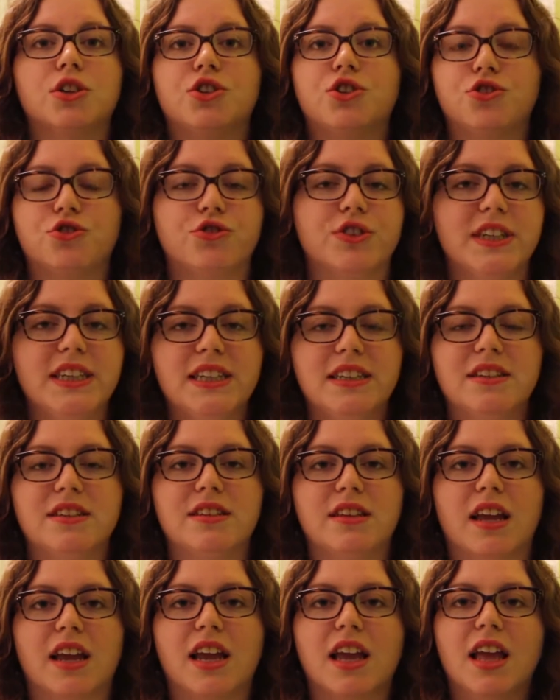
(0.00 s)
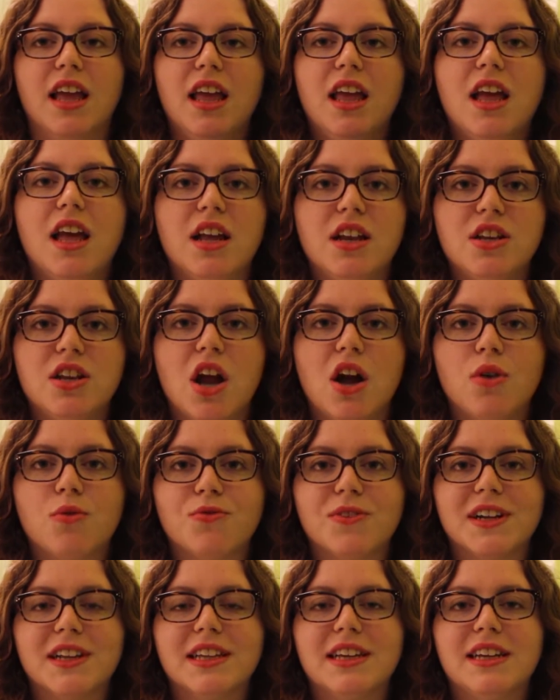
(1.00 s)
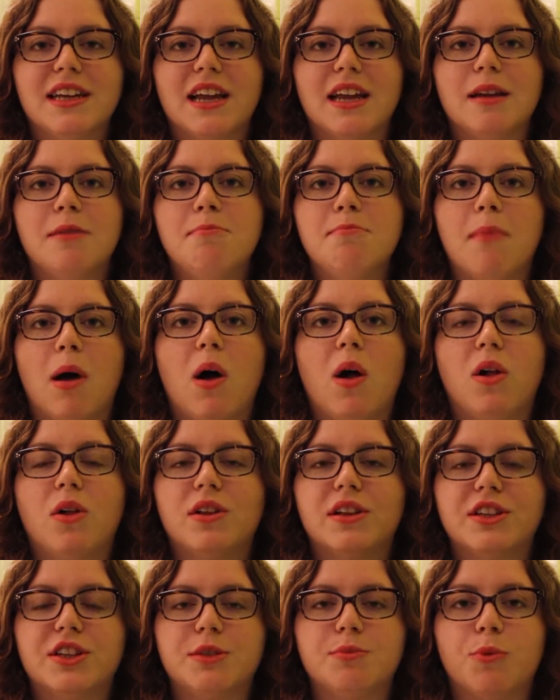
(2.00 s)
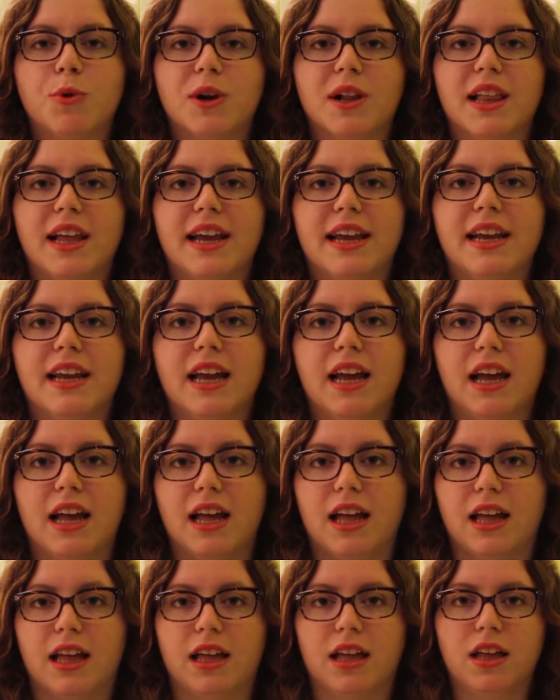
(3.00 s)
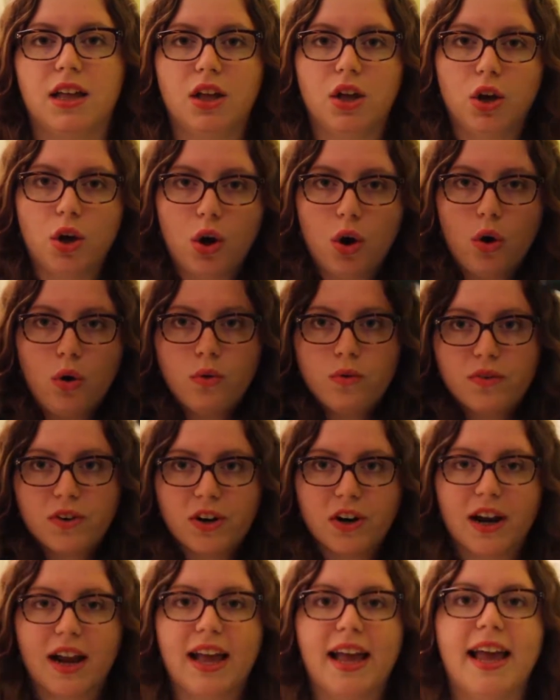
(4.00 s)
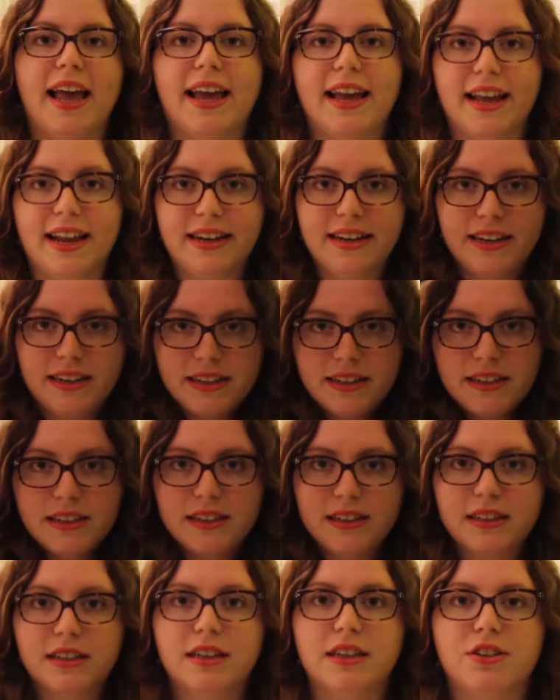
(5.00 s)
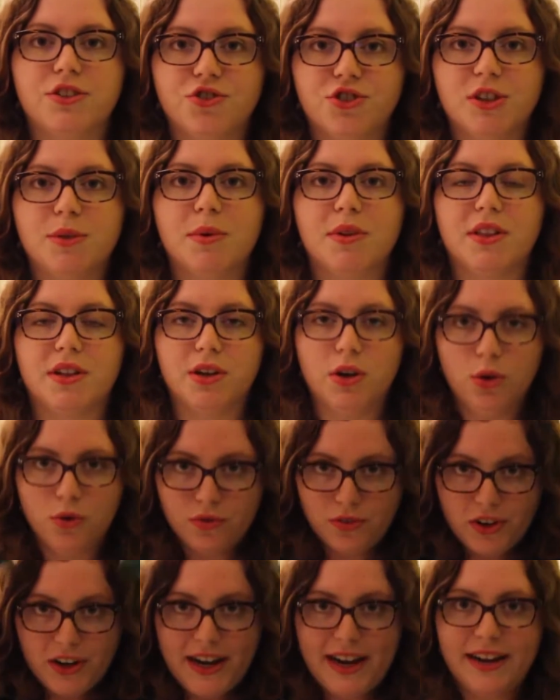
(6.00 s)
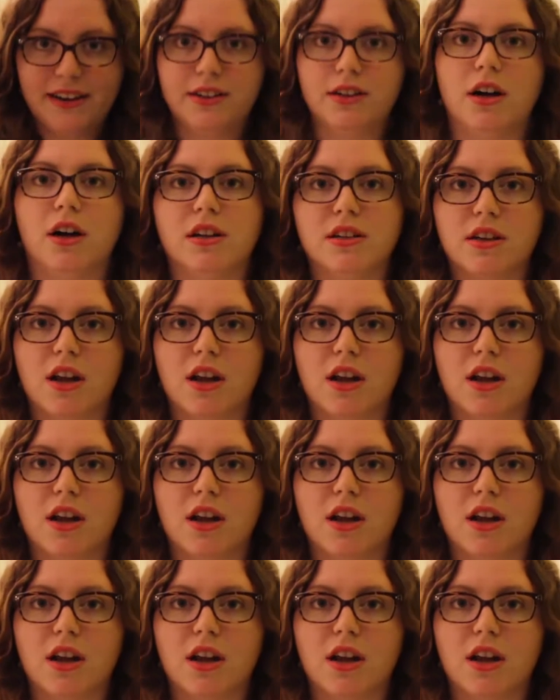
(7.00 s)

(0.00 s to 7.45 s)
street. It's like not really a mall, it's more like a overhead street with an overhead on